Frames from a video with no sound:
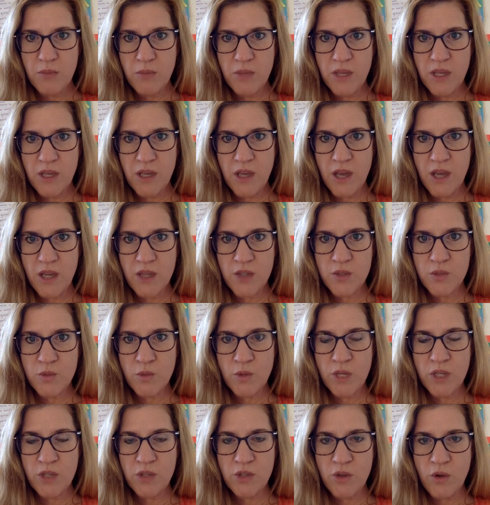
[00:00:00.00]

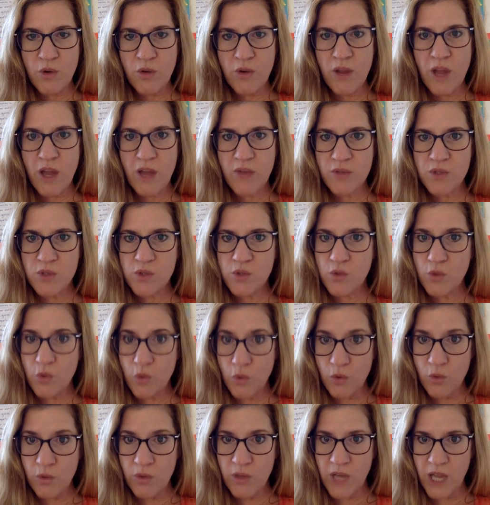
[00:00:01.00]
because we don't have
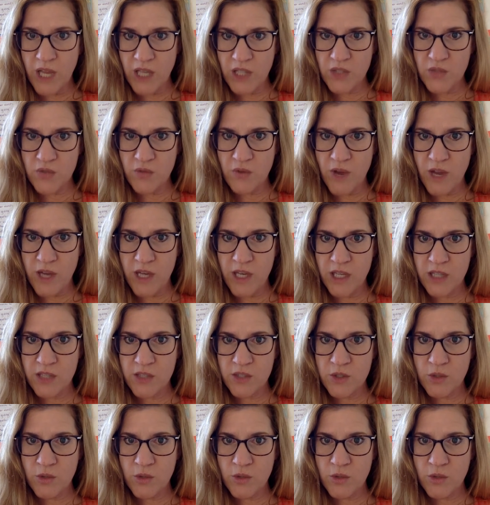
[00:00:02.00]
school next Friday.